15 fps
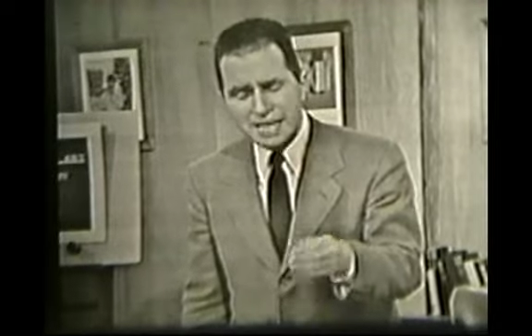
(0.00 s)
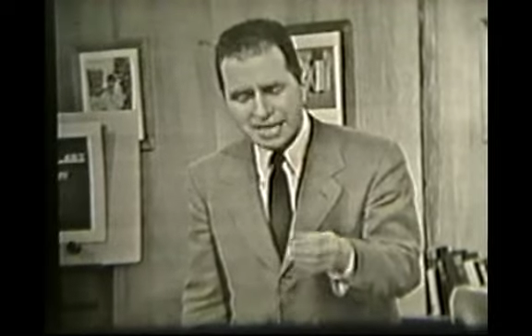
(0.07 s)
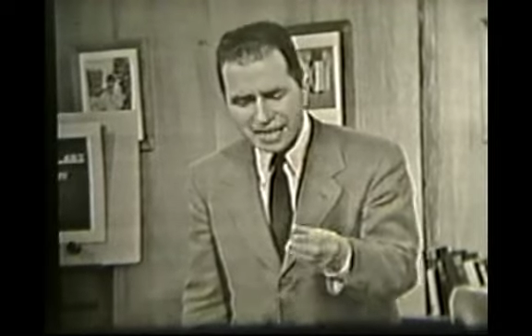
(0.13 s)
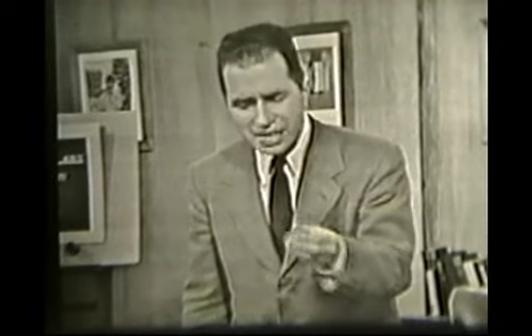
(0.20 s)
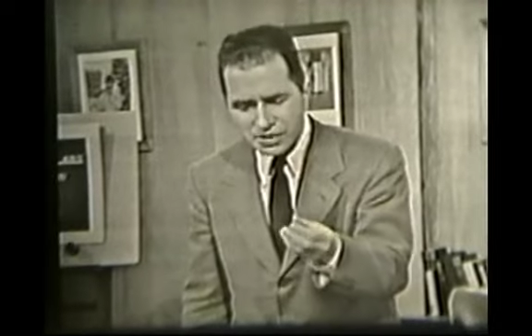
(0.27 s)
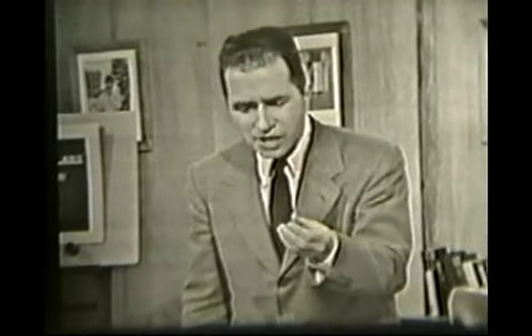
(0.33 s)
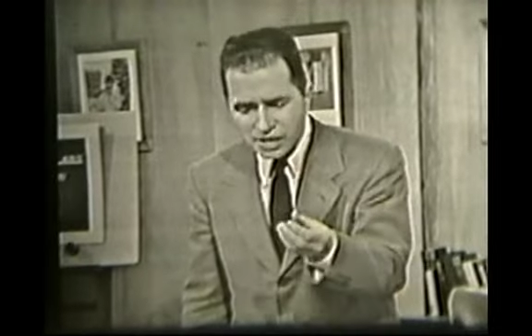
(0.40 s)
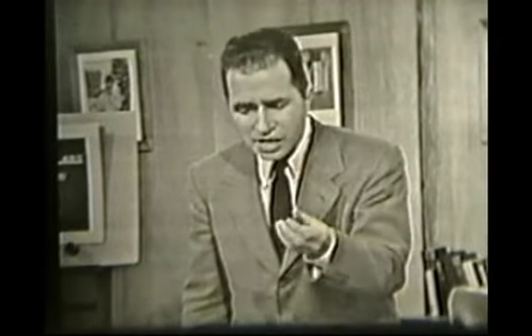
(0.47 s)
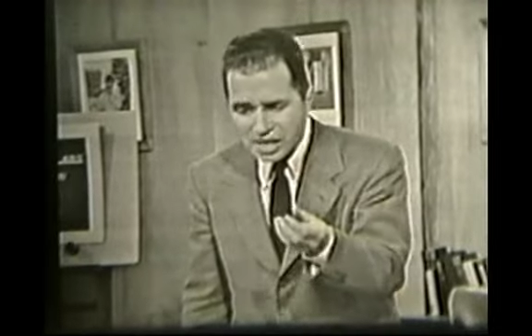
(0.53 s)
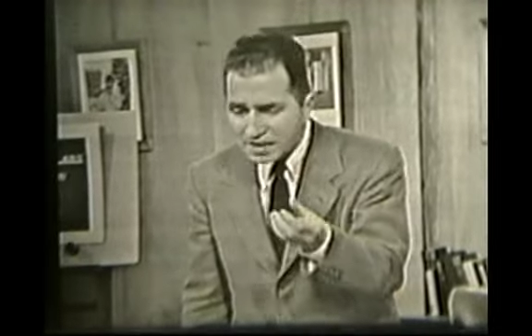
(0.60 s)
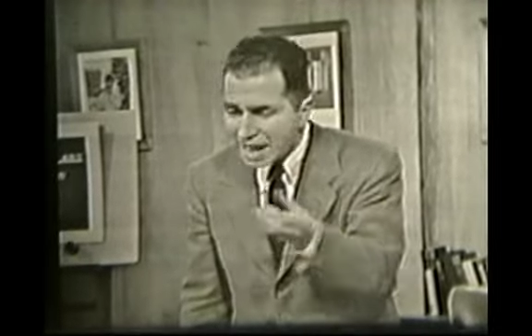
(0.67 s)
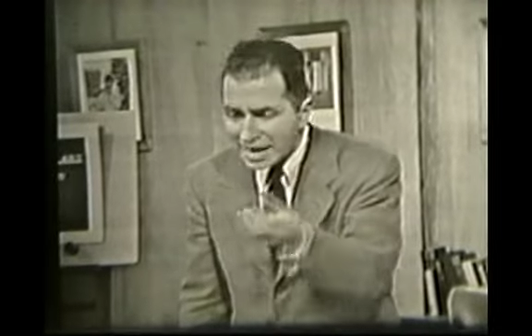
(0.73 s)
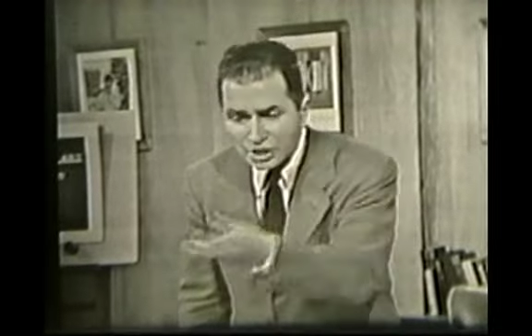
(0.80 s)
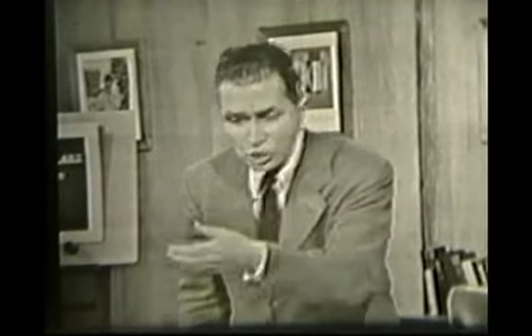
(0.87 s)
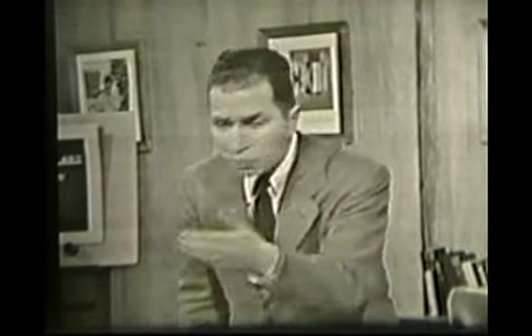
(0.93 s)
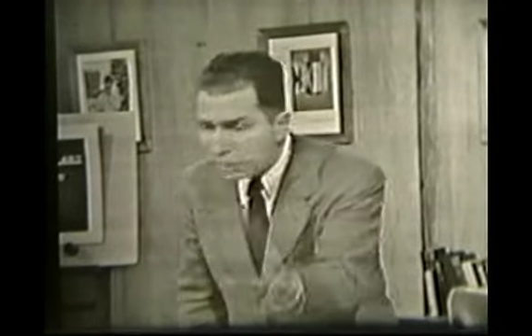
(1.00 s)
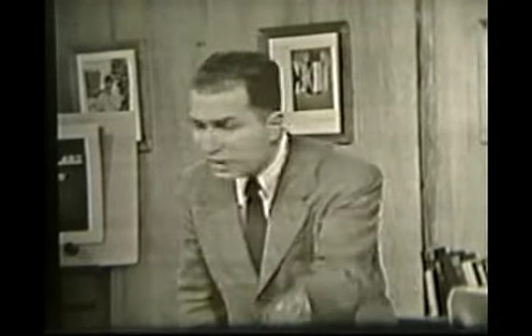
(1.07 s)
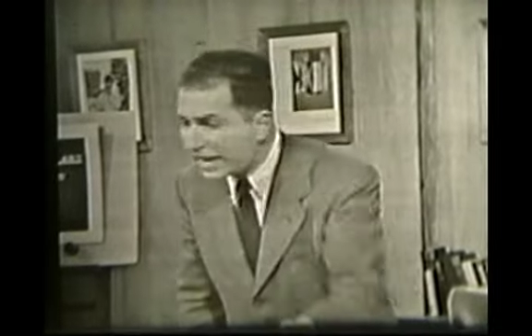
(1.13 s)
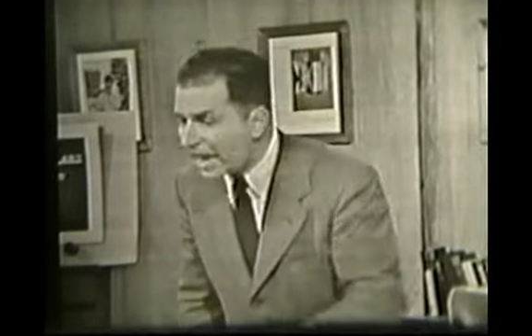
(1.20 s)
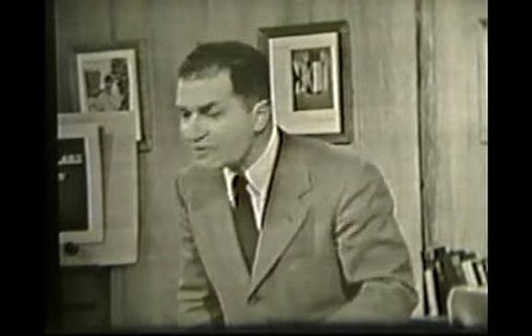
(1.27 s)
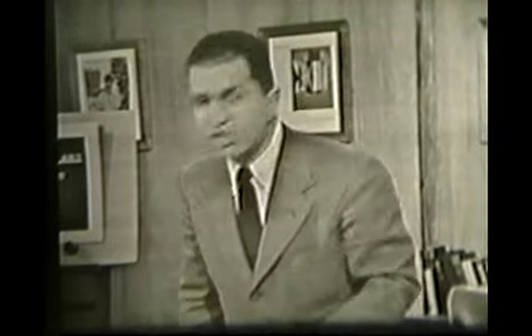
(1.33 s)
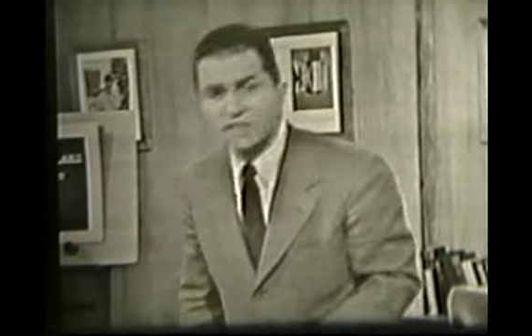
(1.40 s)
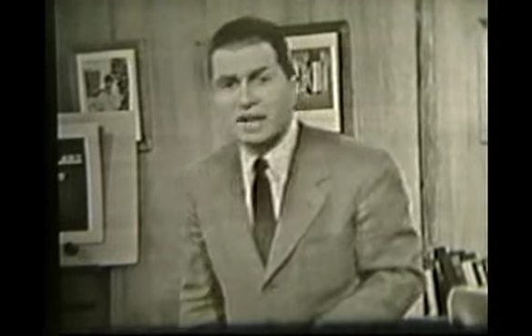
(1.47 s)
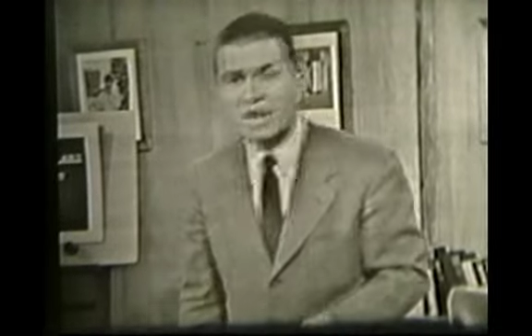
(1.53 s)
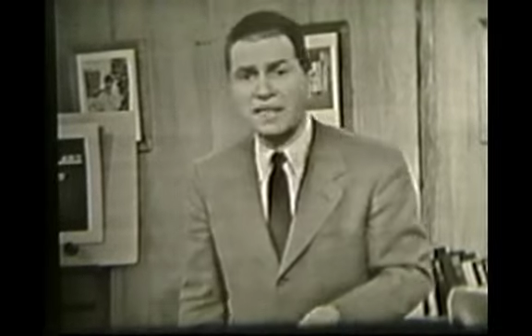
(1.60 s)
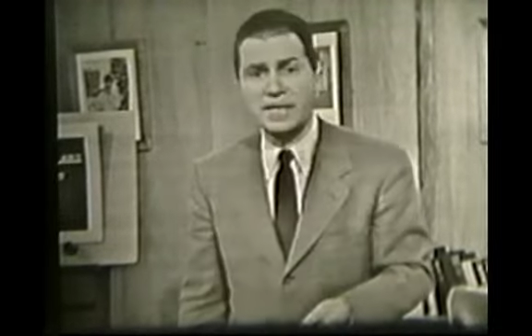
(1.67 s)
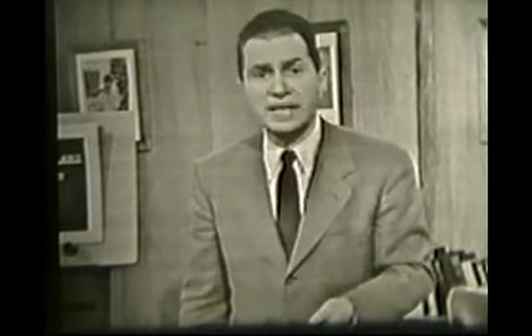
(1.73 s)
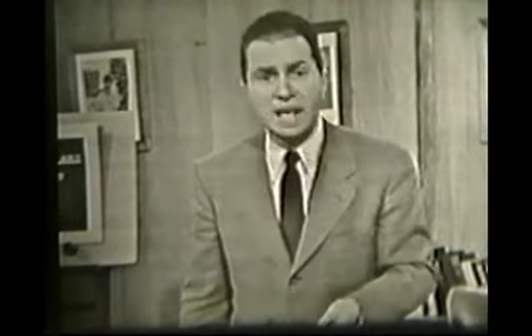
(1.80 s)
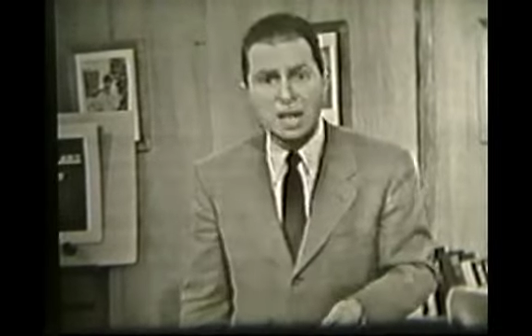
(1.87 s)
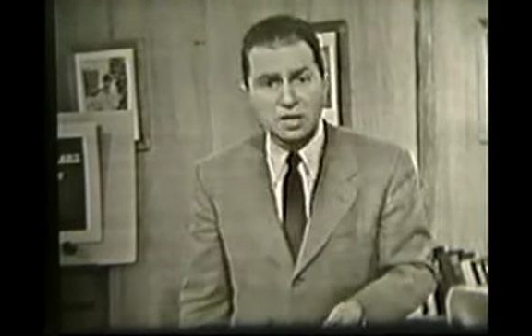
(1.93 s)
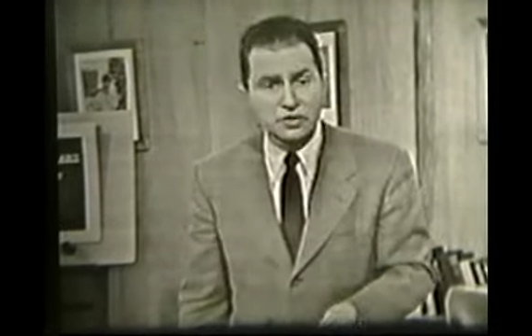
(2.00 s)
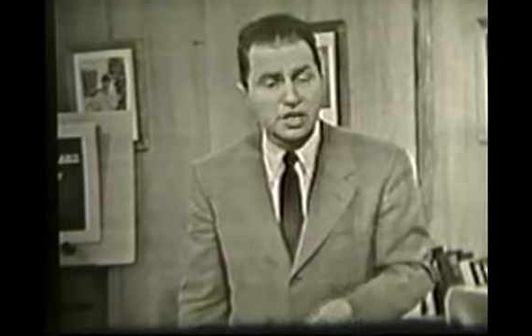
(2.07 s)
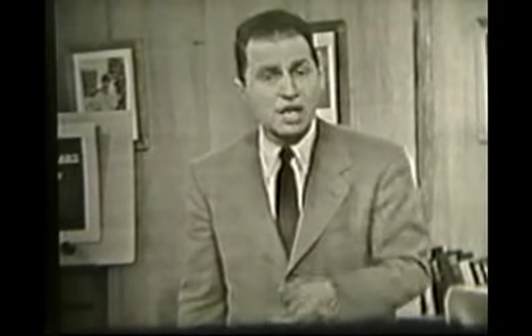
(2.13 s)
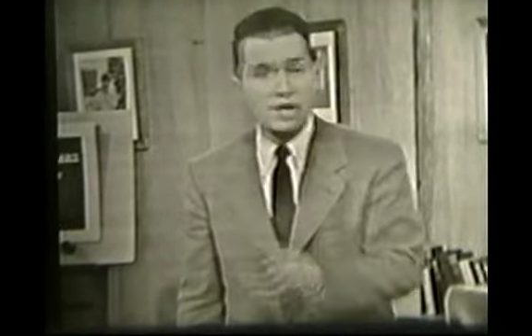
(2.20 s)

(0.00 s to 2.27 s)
It is not a duplication of anything else,